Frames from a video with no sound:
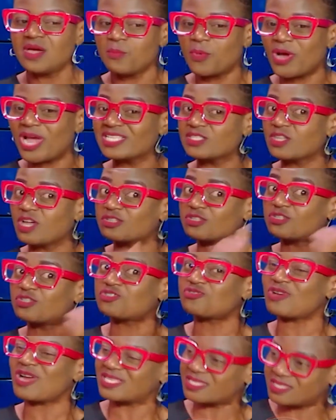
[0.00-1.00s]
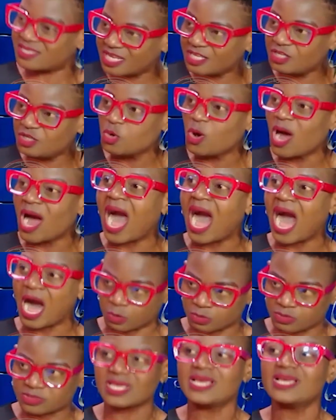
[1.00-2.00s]
but it's not stressing you
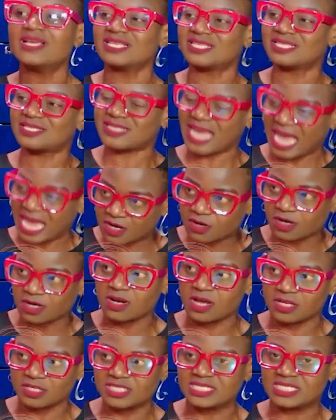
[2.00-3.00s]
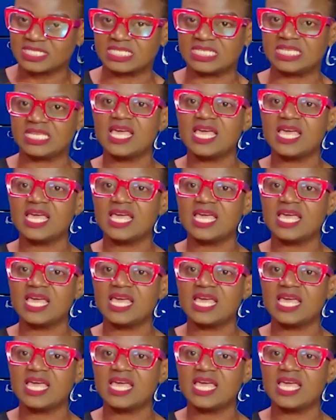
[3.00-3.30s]
out psychologically.